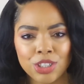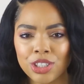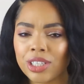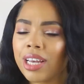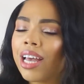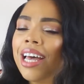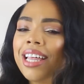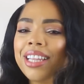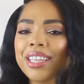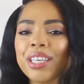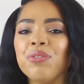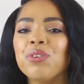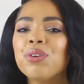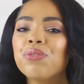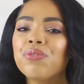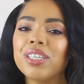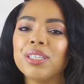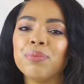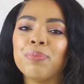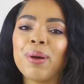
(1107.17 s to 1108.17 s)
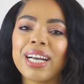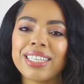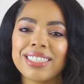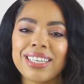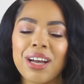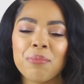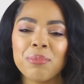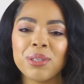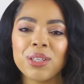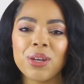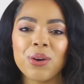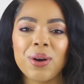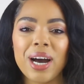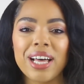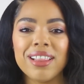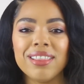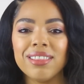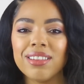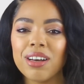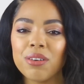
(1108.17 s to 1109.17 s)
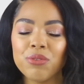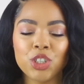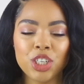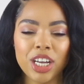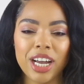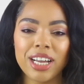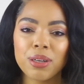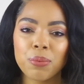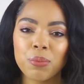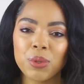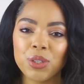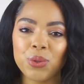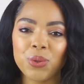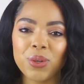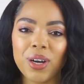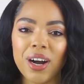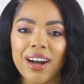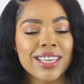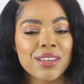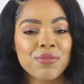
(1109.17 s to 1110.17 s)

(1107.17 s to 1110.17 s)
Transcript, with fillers: Just leave your feedback down below. I love chatting with you guys.